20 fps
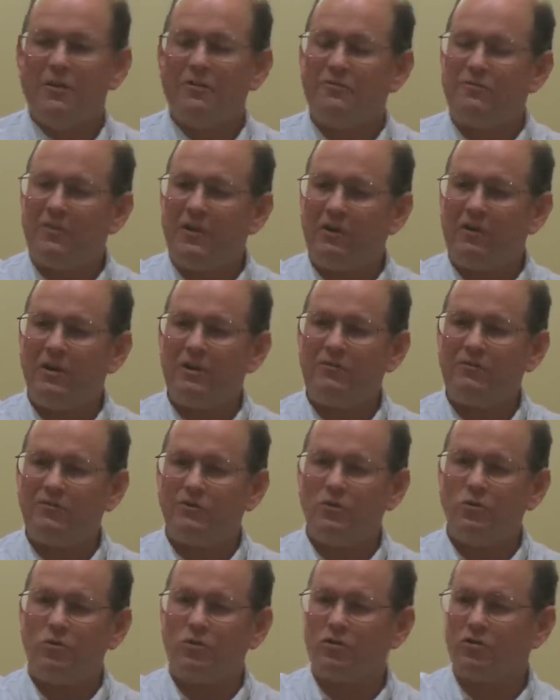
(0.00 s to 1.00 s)
Very
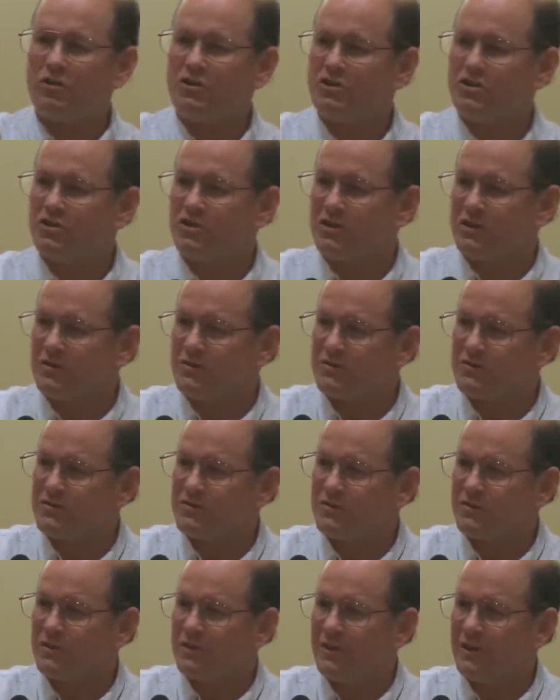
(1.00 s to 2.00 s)
few
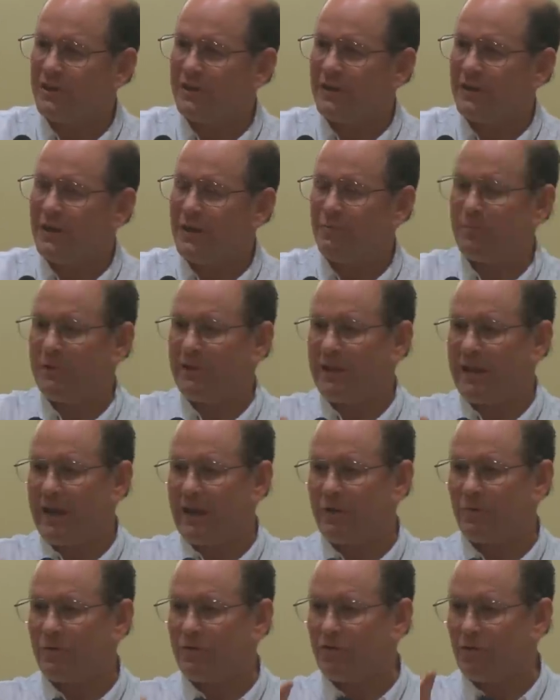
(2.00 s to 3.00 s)
Christians. It
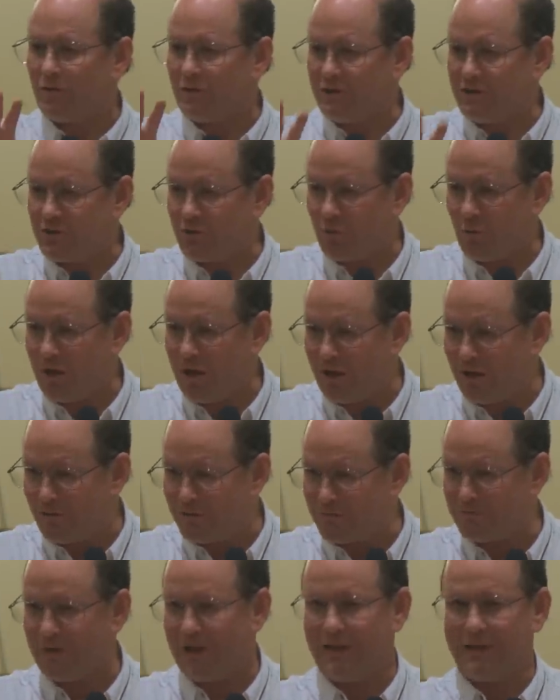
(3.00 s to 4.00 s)
began with only
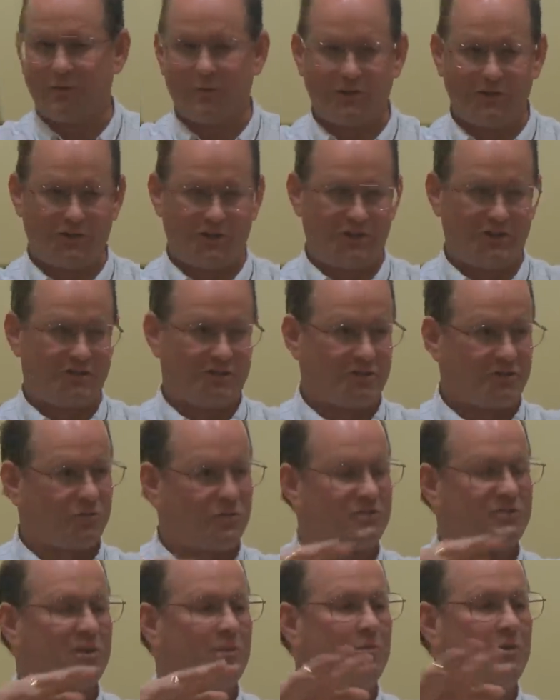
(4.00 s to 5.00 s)
twelve following Jesus,
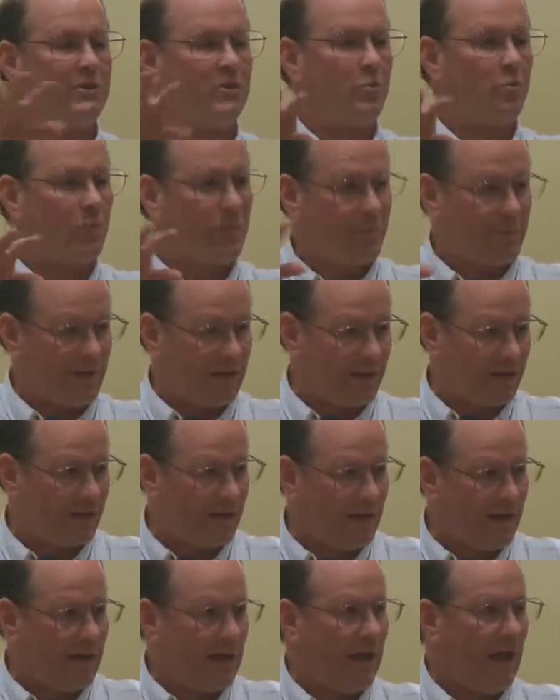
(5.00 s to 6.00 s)
with some of the women,
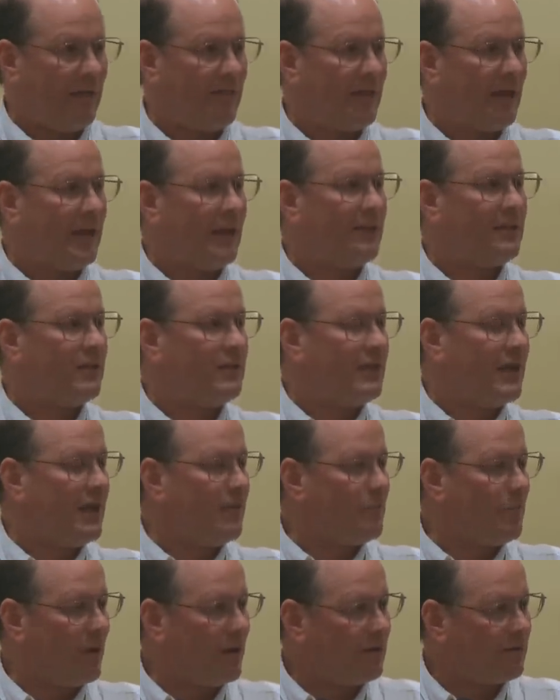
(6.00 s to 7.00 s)
and then at the day
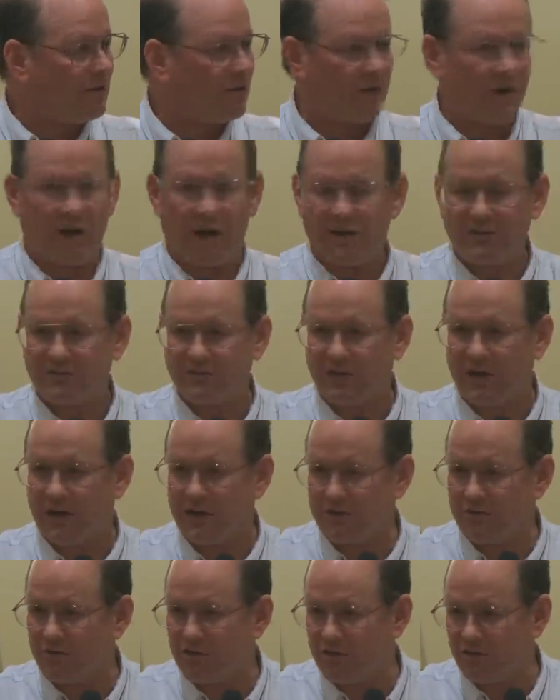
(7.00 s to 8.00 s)
of Pentecost, one
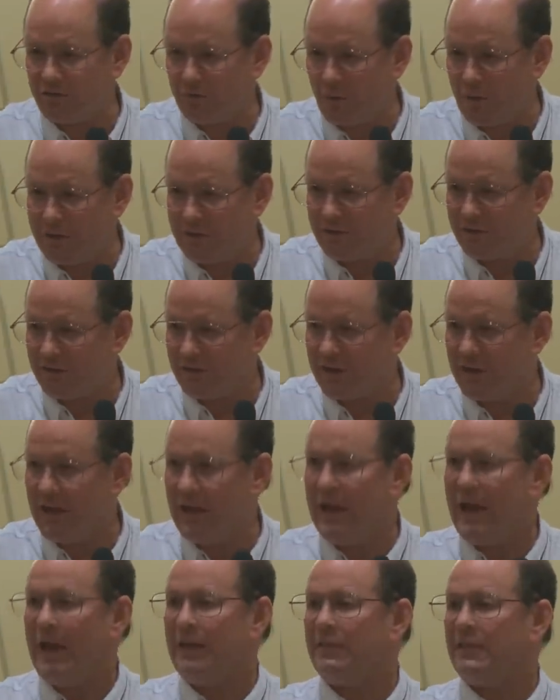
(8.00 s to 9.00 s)
hundred twenty,
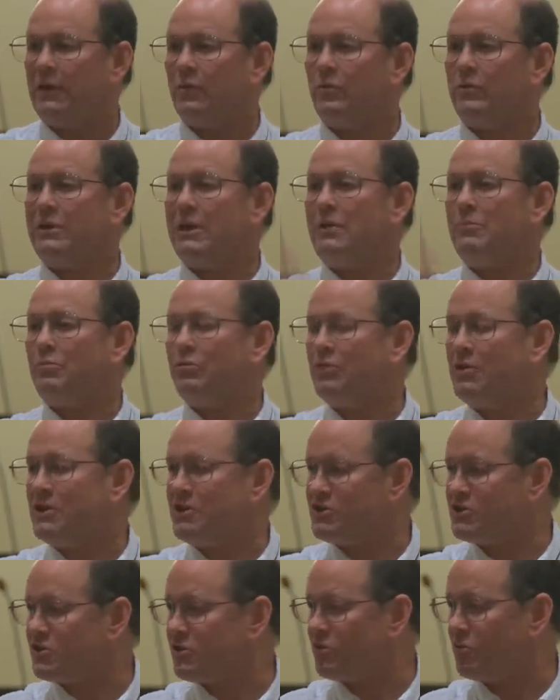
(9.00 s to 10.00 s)
and then when they
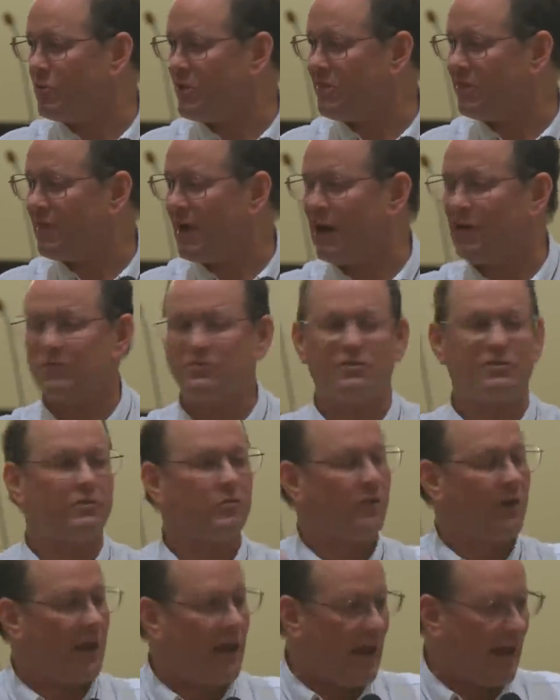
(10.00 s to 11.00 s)
preached, three
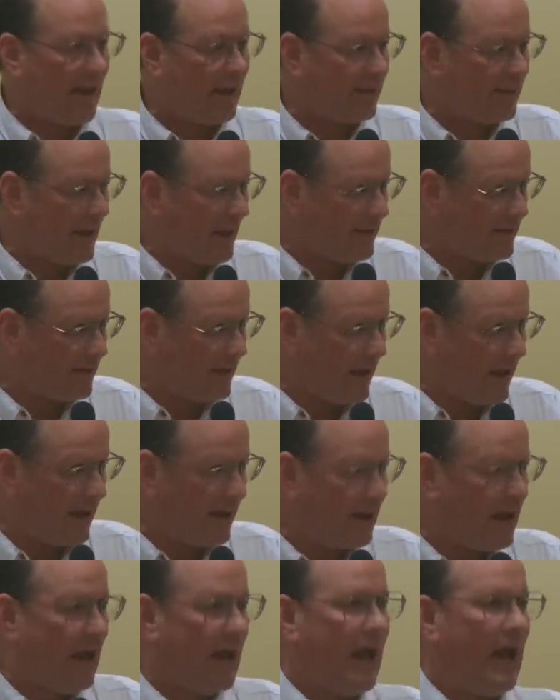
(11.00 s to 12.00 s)
thousand were added that
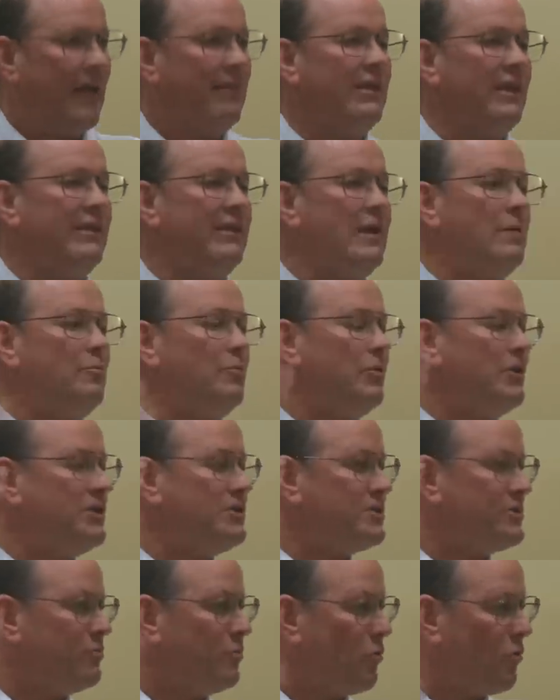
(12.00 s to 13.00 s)
day, and then they
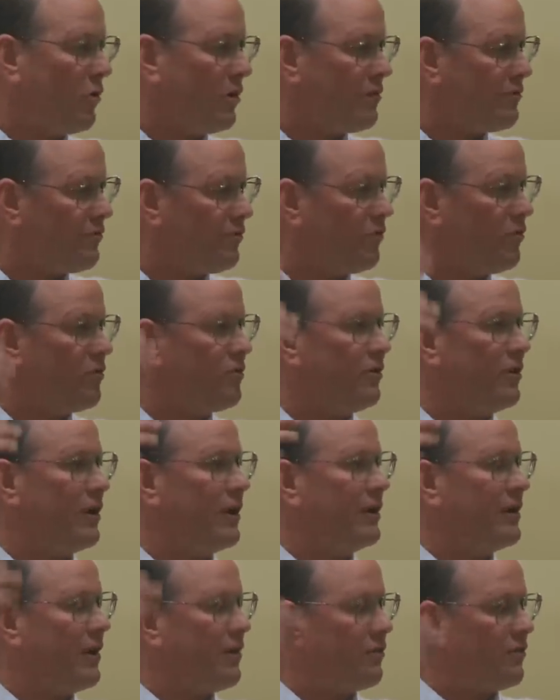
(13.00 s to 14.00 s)
preached more and further, and
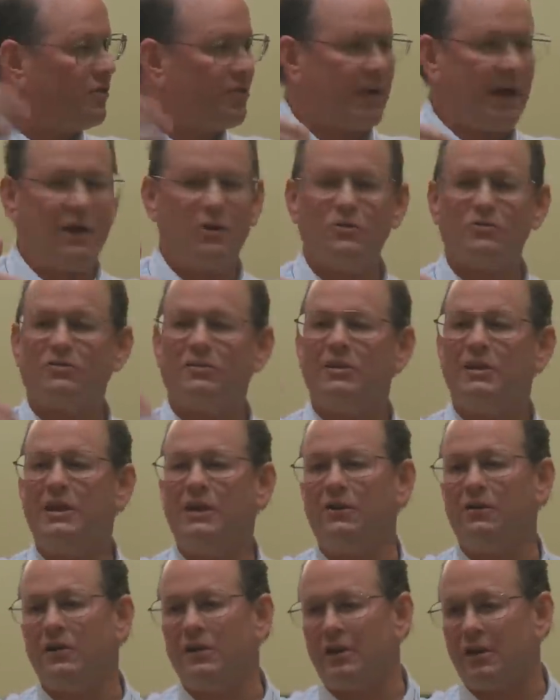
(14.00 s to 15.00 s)
another thousand
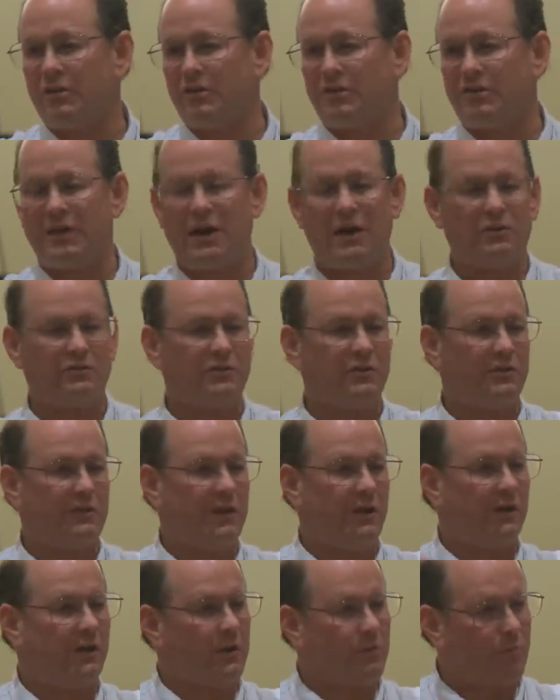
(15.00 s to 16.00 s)
here and another thousand
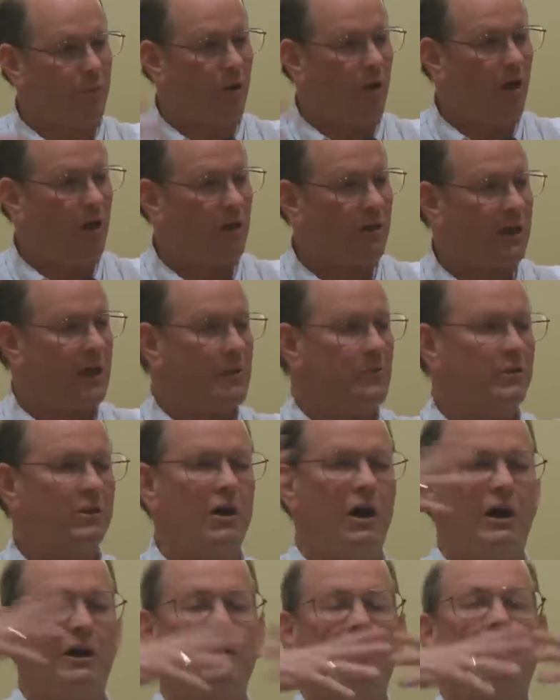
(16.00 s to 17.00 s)
there, and then Paul came
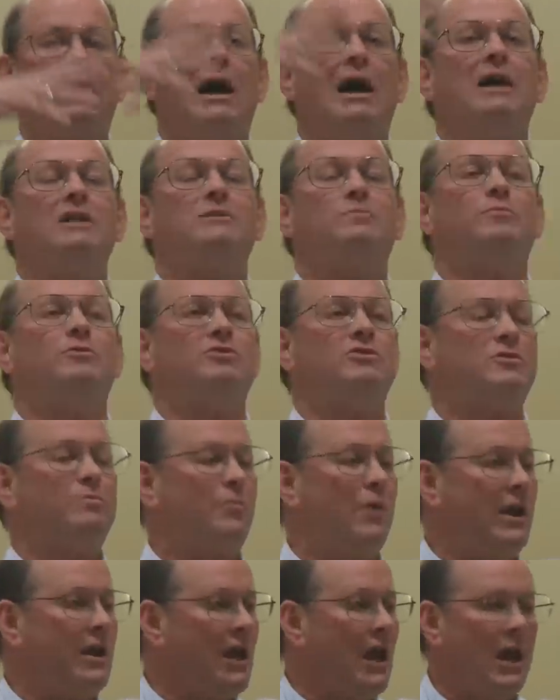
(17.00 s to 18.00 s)
along and the gospel
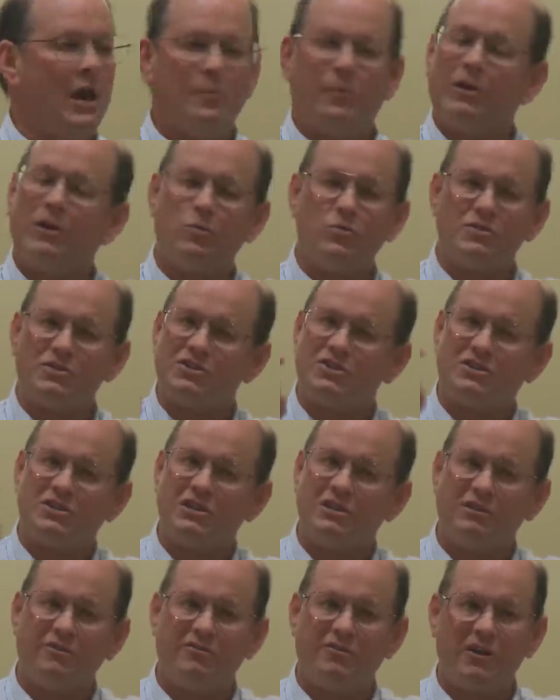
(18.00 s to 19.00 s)
spread, but it was
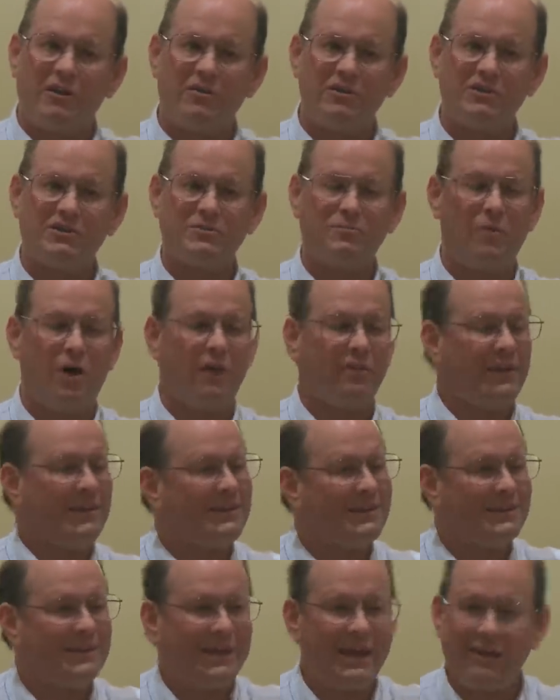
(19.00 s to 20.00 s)
still very small. They
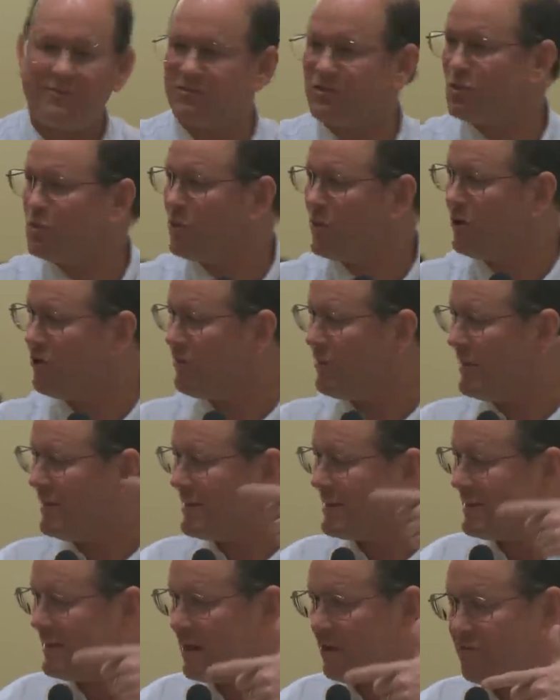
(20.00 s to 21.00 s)
didn't have Twitter, they
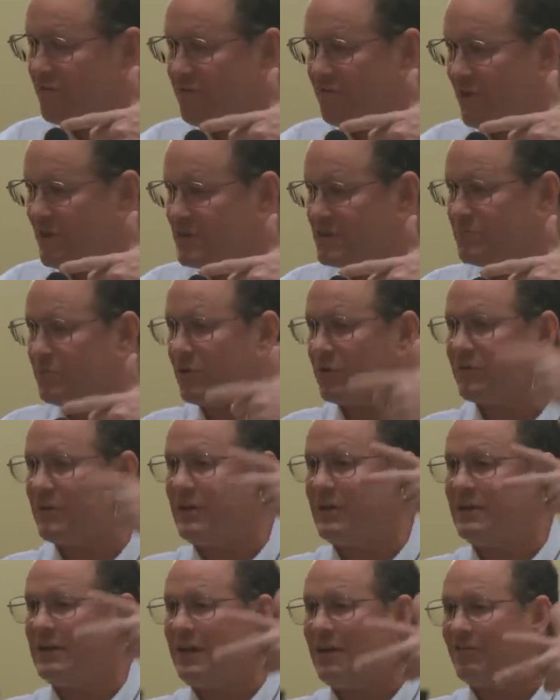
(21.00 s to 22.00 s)
didn't have Facebook,
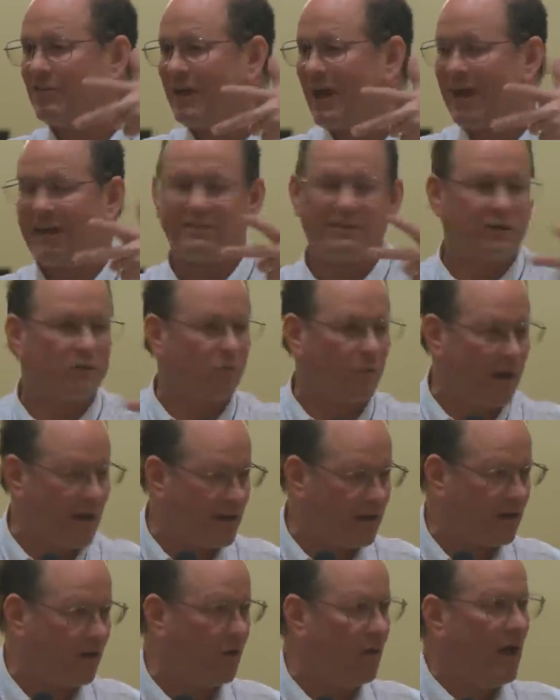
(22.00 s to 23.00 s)
they didn't have Catholic
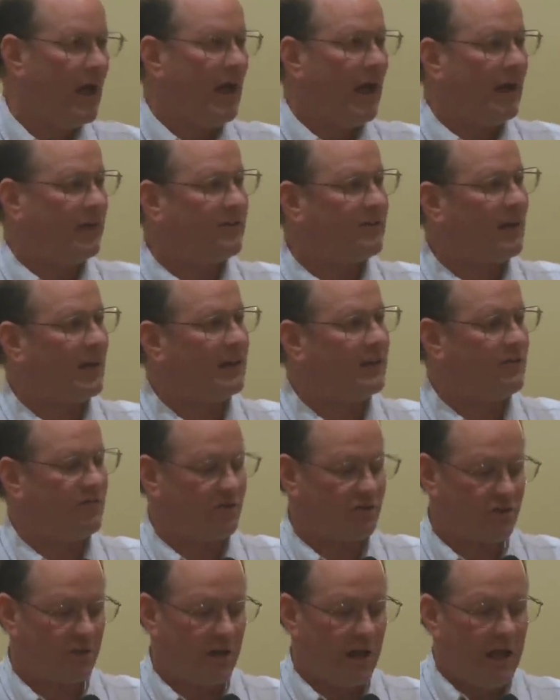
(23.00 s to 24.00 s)
radio and
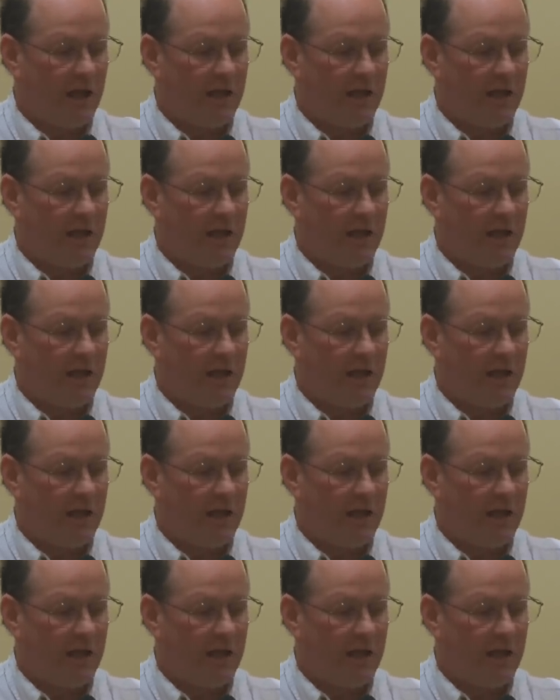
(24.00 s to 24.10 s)
television.